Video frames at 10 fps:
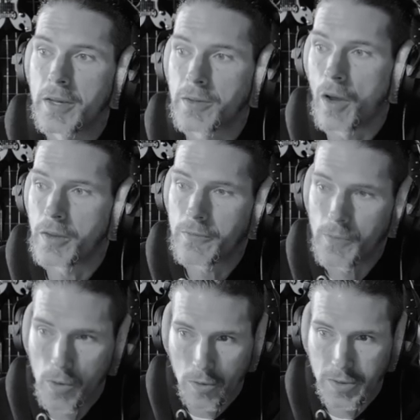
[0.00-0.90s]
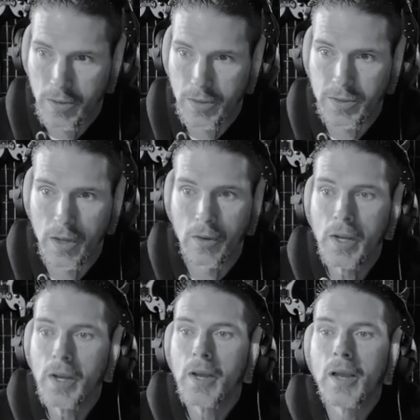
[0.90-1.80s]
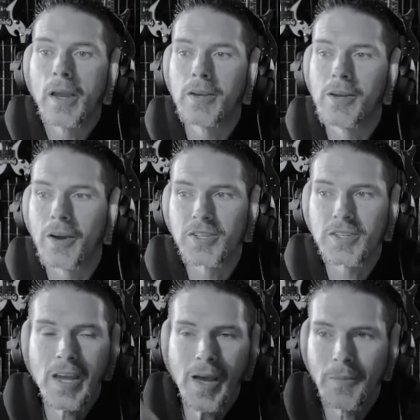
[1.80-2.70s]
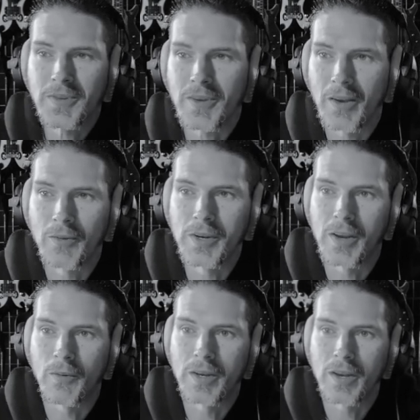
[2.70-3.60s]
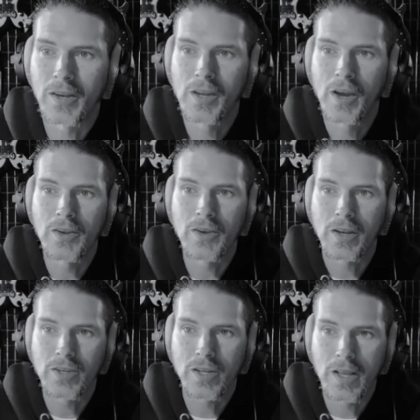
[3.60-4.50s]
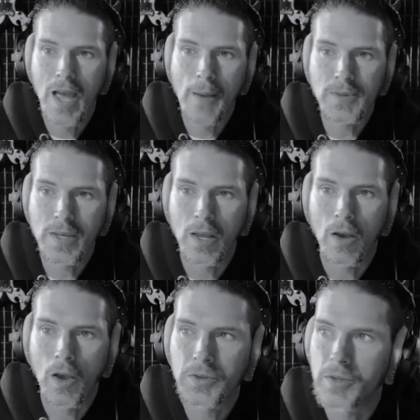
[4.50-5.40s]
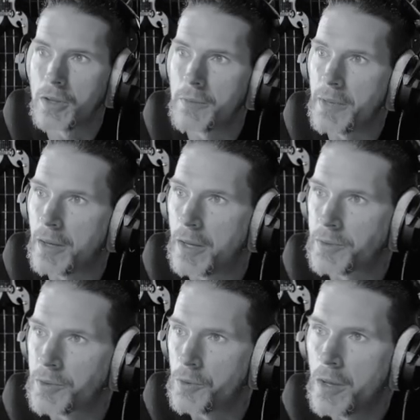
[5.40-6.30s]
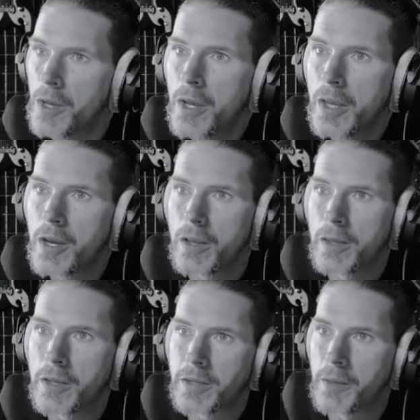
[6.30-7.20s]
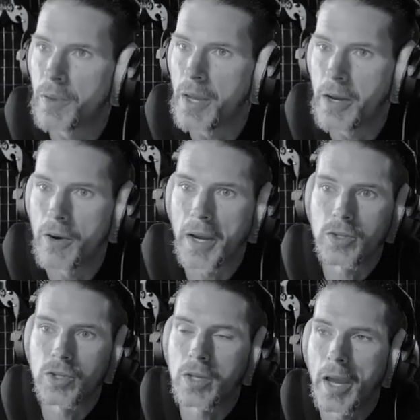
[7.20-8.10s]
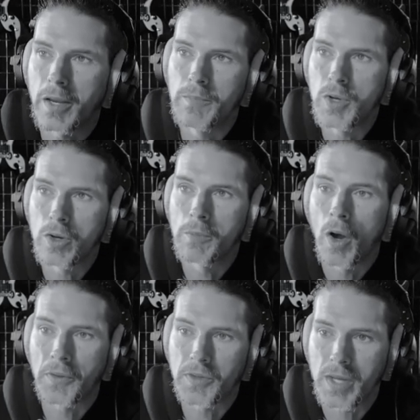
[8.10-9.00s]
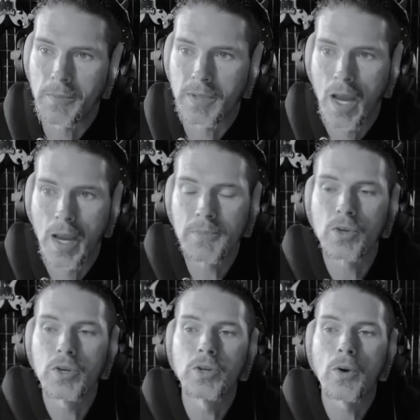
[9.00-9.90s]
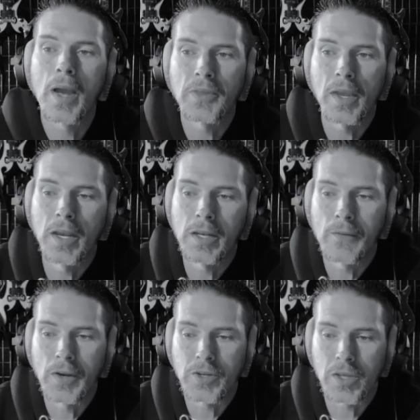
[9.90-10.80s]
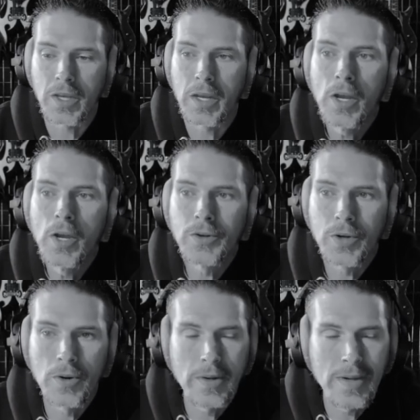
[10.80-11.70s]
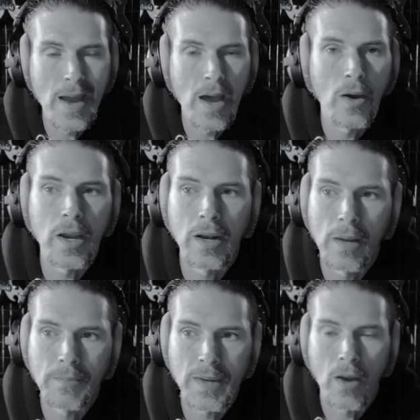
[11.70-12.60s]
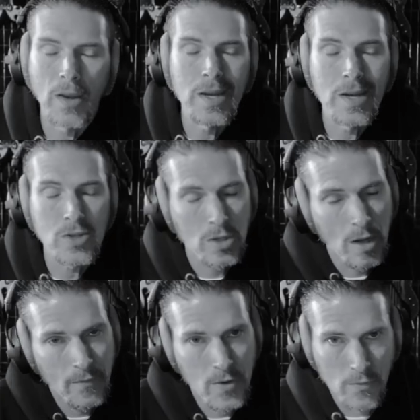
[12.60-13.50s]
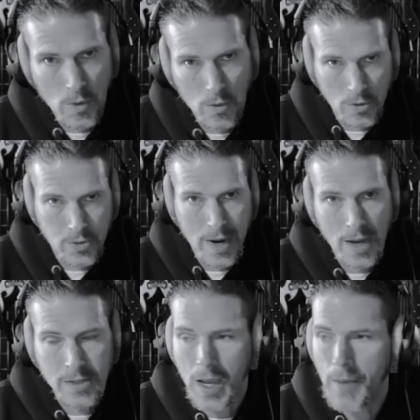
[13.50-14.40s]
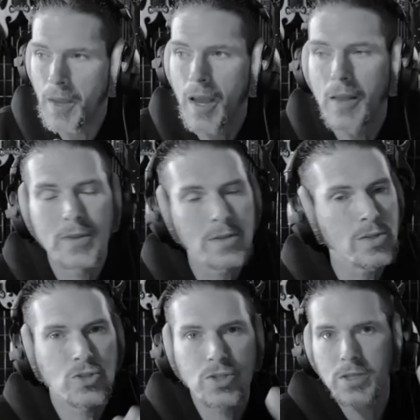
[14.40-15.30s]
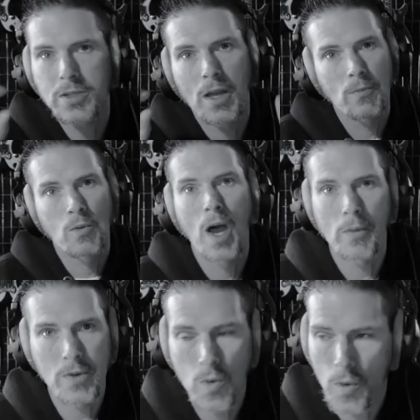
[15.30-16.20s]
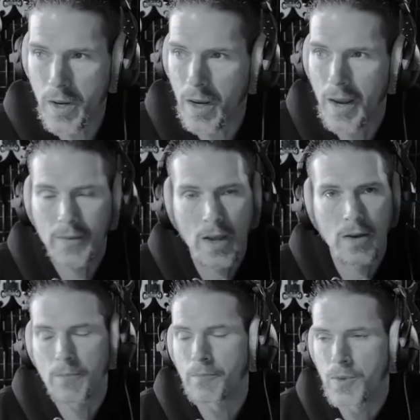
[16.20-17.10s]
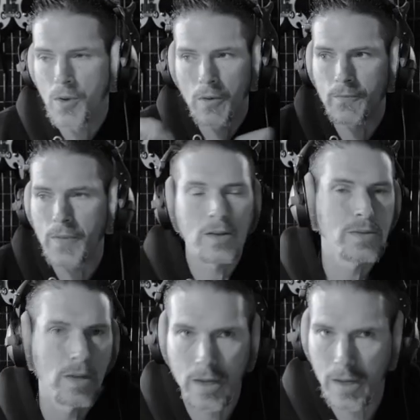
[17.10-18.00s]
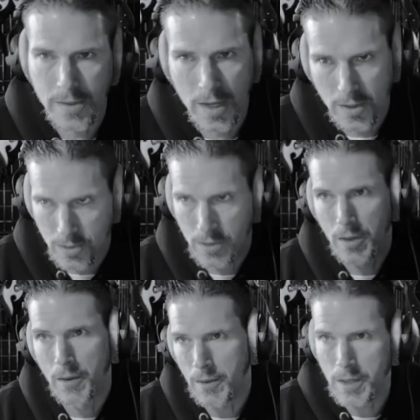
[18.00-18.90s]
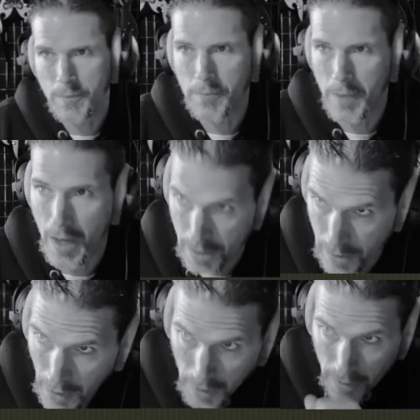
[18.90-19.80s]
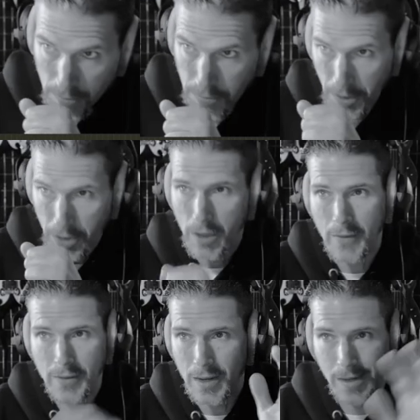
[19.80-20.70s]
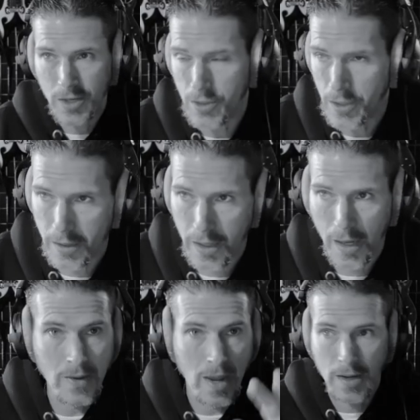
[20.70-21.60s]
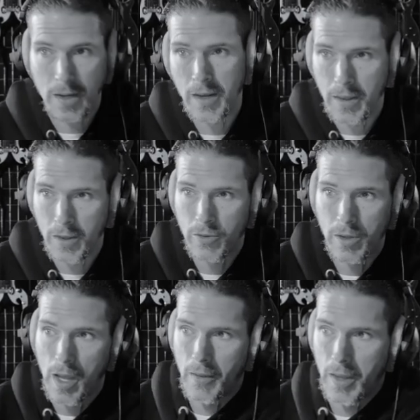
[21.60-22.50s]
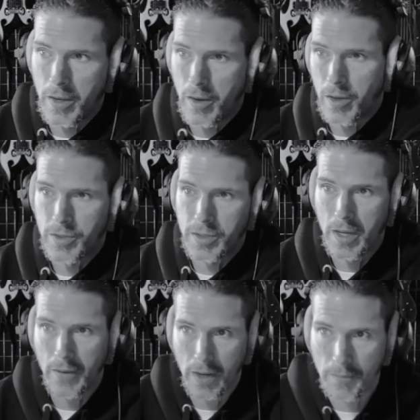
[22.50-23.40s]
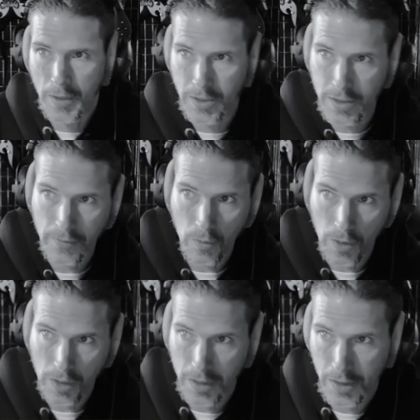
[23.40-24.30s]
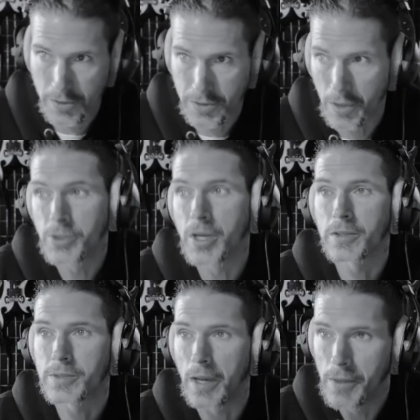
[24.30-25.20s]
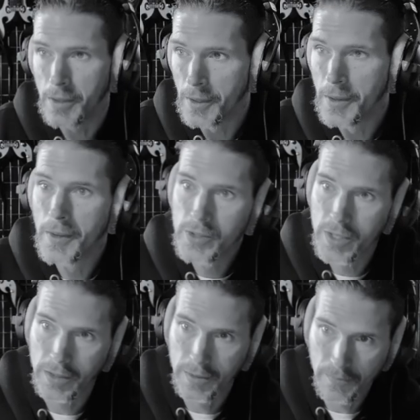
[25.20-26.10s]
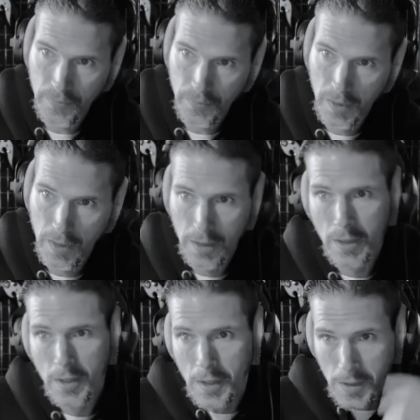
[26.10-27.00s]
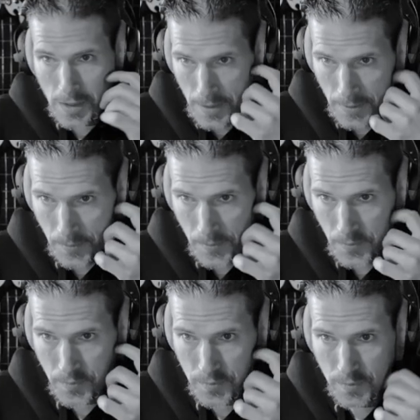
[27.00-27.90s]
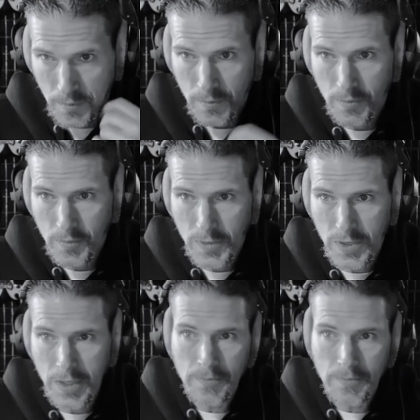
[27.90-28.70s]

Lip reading: All these vocals here. So it just helps when you can just collapse it. Also, let's hit play here. I can mute them all at the same time, so you don't have to individually turn down and up down each of your vocal tracks. This is just a raw recording. I've got no effects on anything. Keep in mind, I haven't EQ'd anything. I haven't edited anything. There's a lot of, you can see I got a bunch of stuff to work on here. So check this out. Check it. All these, see?